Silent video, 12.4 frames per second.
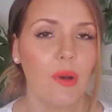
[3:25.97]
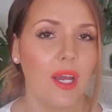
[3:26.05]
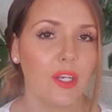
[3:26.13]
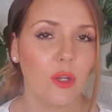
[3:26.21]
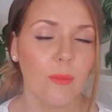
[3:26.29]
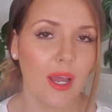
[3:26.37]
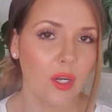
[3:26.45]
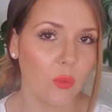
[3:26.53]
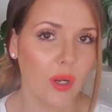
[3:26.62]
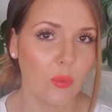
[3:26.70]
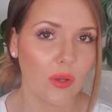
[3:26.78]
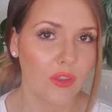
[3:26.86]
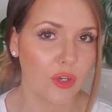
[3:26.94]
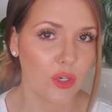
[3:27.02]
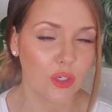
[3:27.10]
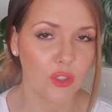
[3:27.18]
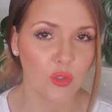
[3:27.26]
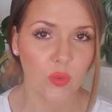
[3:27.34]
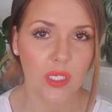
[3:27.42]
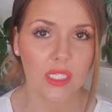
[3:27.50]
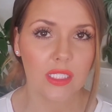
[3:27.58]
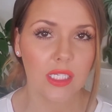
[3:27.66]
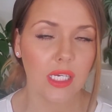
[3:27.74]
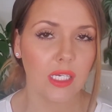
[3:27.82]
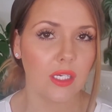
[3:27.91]
But no matter what, whether you're
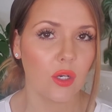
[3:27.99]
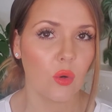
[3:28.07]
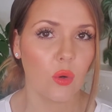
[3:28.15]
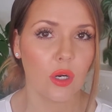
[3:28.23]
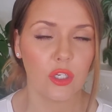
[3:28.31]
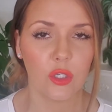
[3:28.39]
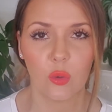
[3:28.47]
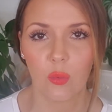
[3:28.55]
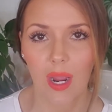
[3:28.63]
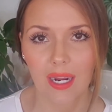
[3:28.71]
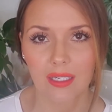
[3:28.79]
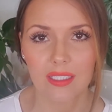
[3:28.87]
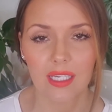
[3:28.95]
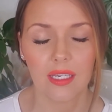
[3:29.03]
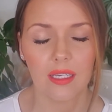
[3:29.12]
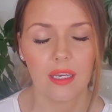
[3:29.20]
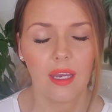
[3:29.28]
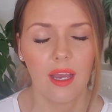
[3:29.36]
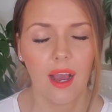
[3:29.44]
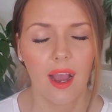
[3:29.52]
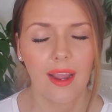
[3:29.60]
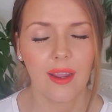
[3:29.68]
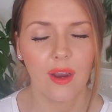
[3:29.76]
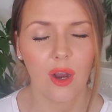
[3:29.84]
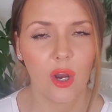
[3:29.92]
tweezing or you're waxing,
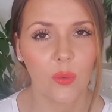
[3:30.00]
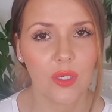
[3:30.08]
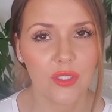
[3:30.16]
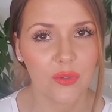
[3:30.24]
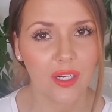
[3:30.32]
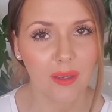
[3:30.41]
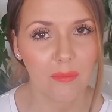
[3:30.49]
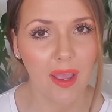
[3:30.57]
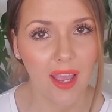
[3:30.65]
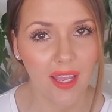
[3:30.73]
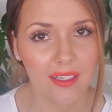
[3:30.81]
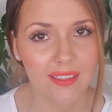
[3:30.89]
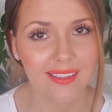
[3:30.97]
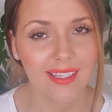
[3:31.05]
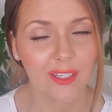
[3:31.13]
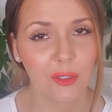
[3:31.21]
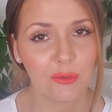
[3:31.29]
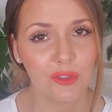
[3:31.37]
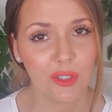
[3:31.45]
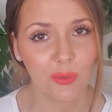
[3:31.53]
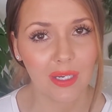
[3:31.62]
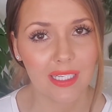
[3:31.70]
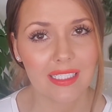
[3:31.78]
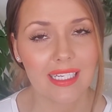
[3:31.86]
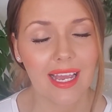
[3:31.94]
I always recommend that you
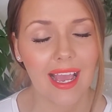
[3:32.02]
do it